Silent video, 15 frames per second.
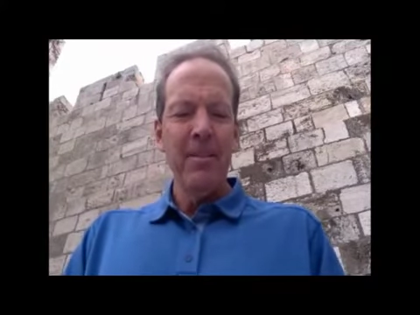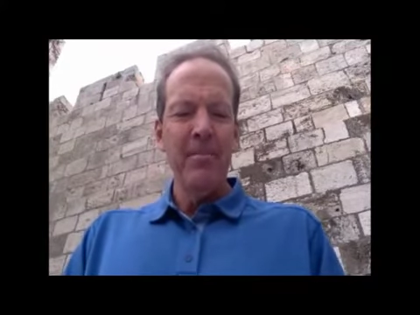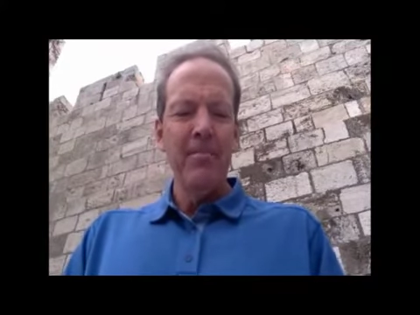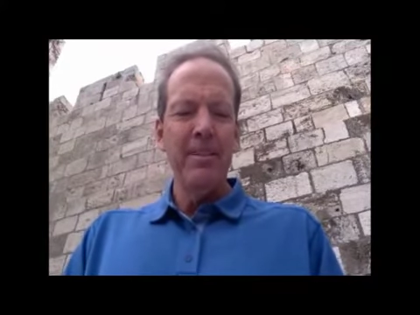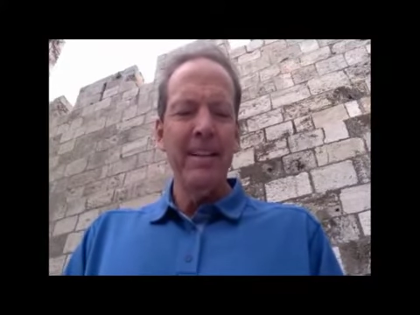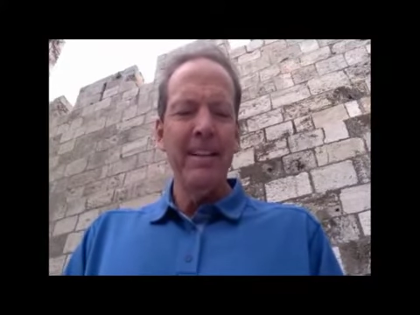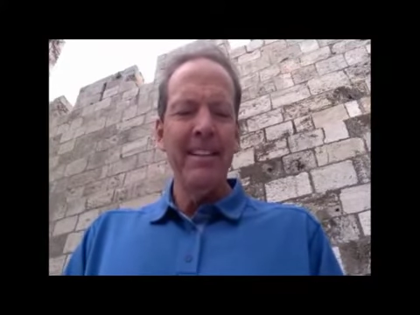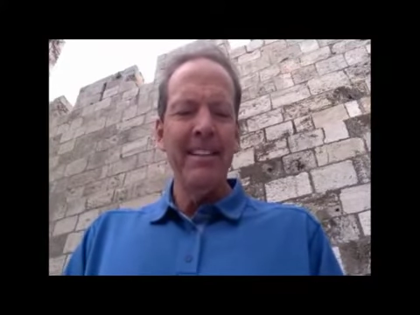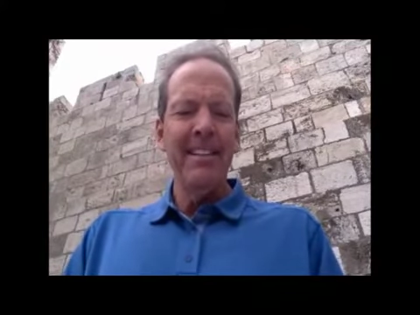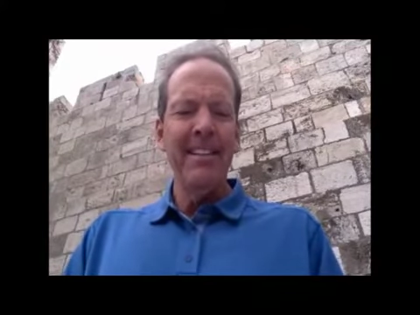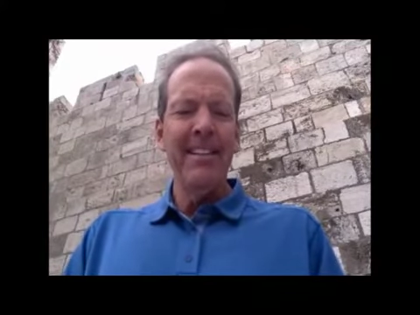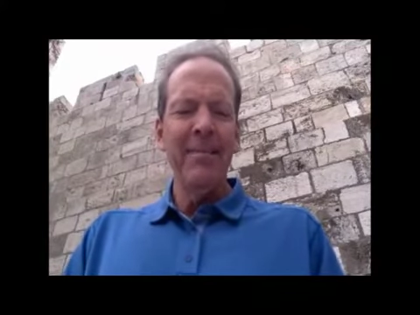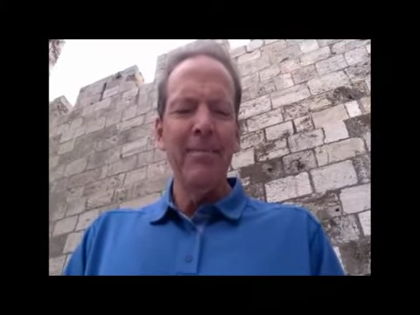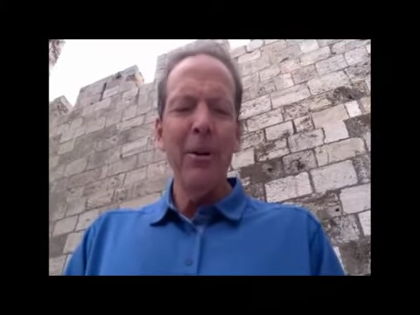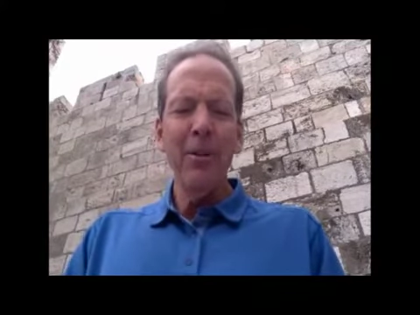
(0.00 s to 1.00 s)
But
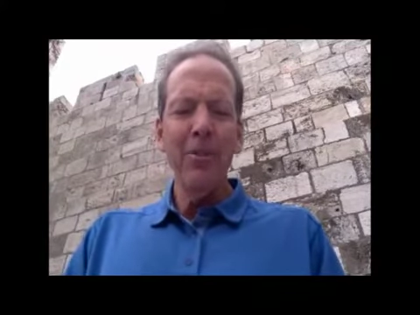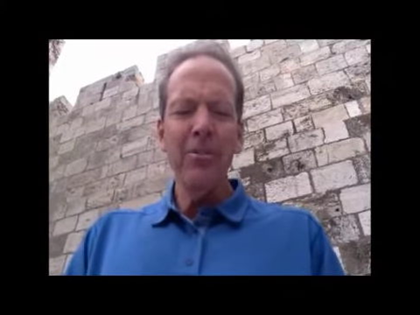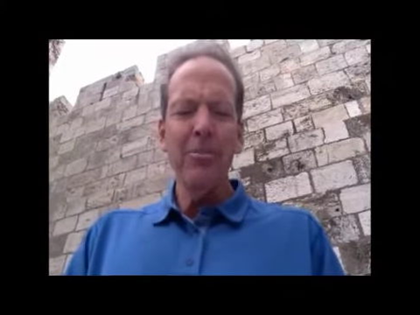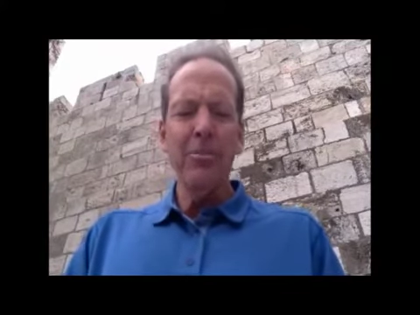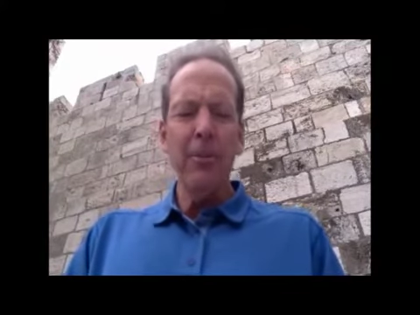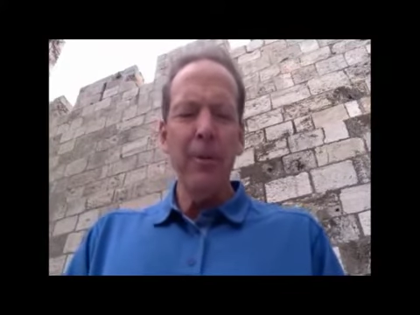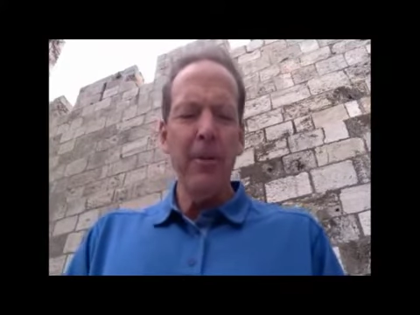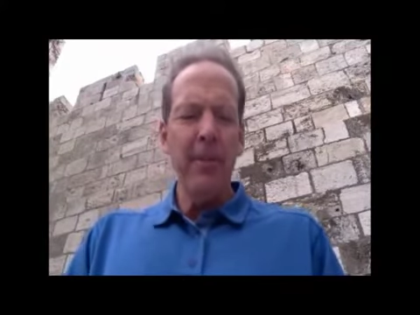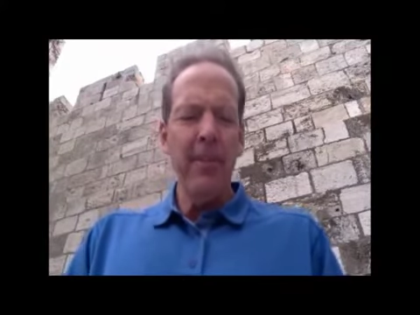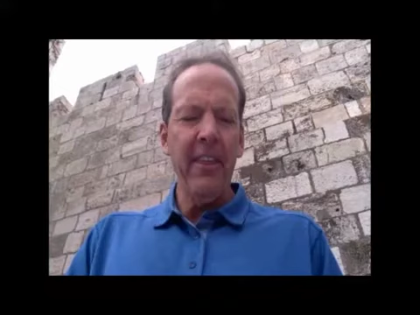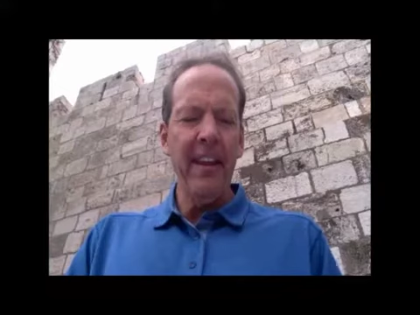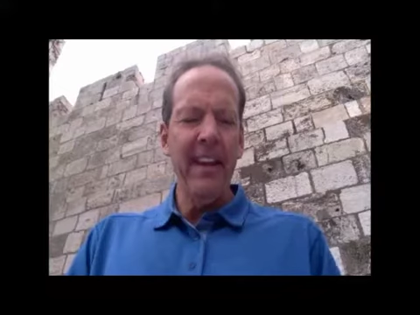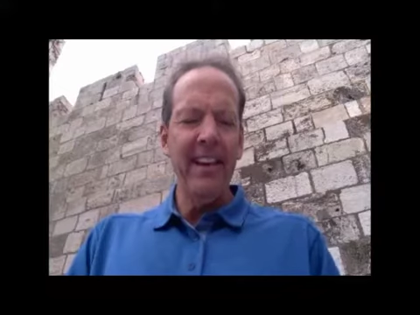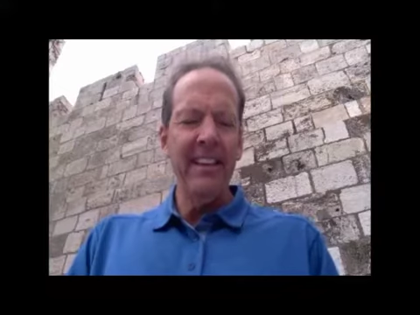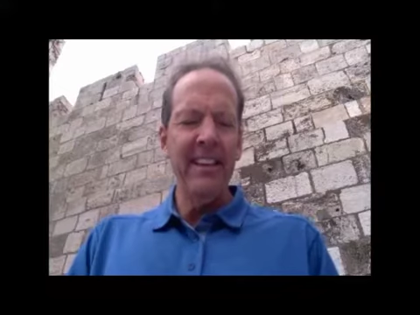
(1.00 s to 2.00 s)
the most important
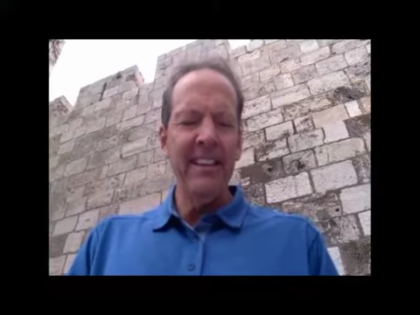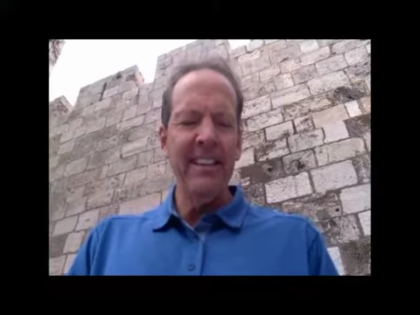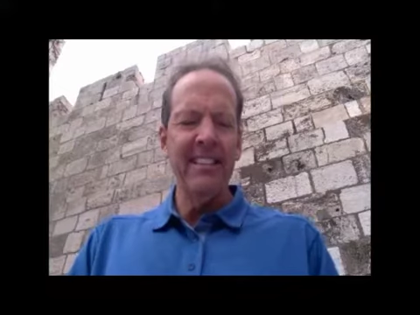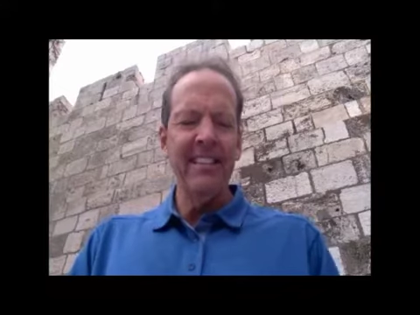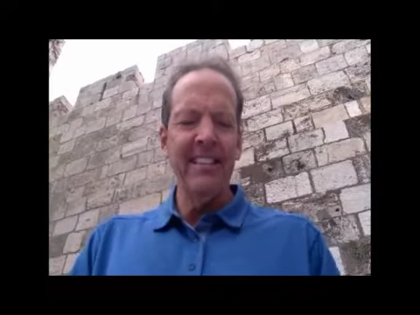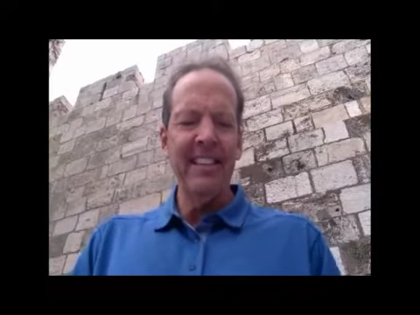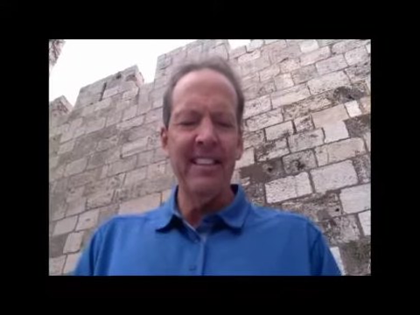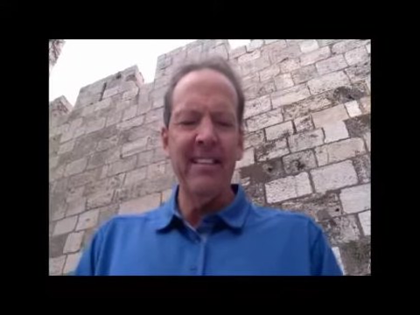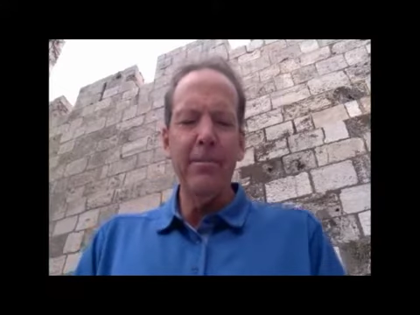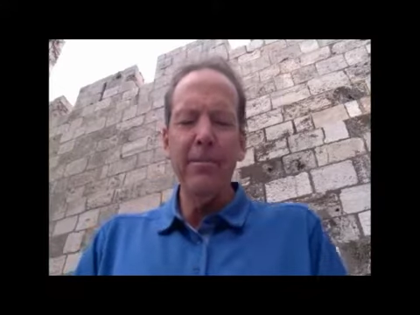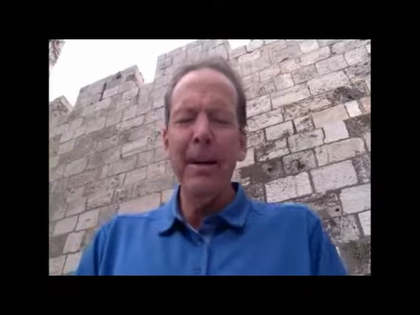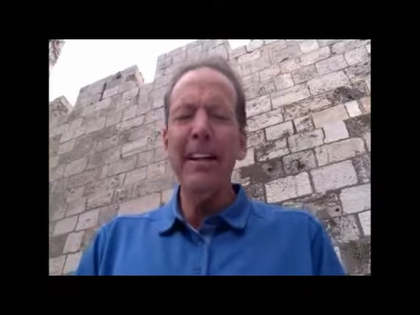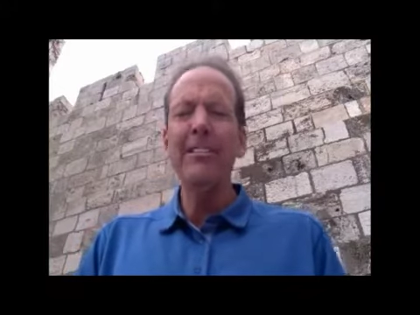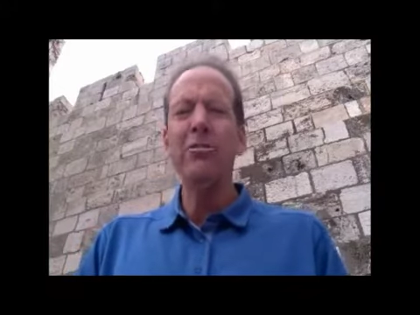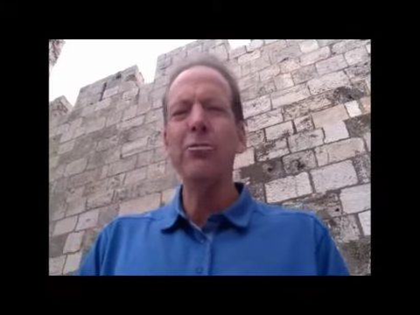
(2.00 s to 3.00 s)
thing is this. The
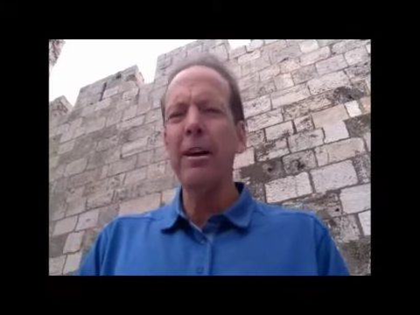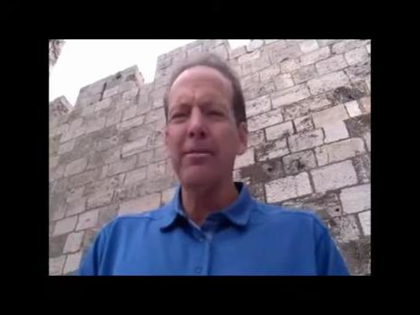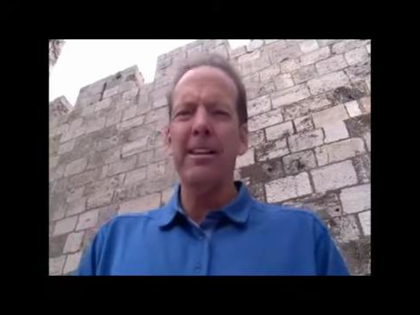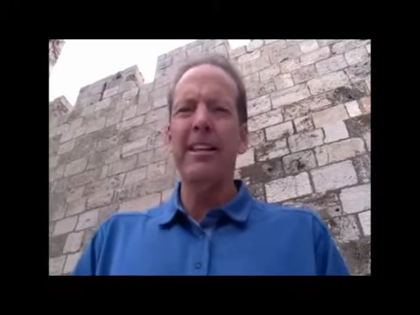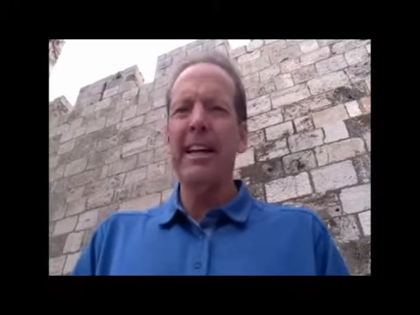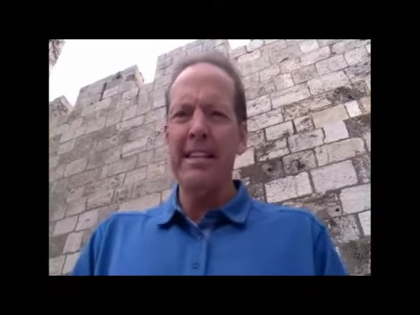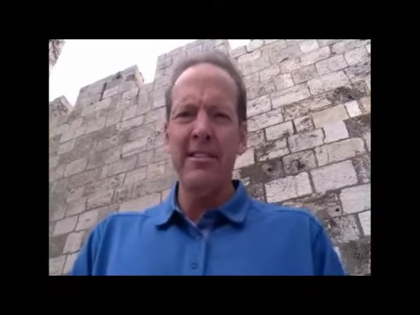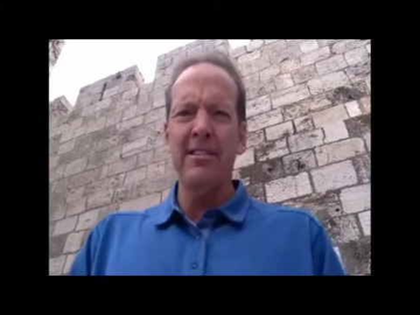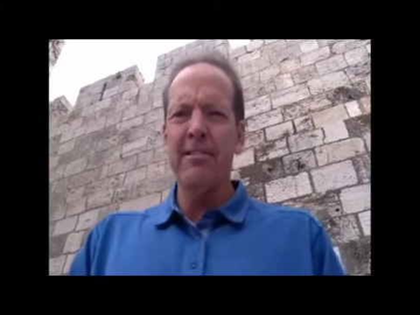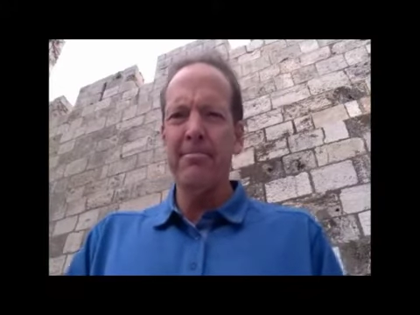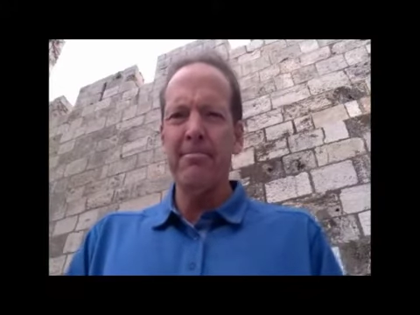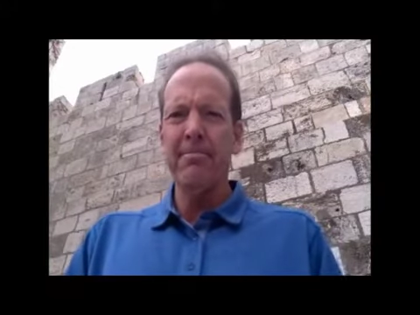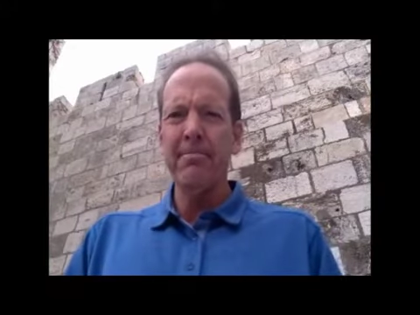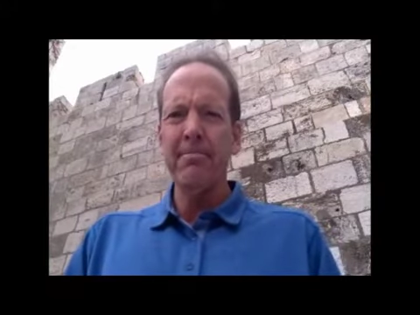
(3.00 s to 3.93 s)
biggest revelation,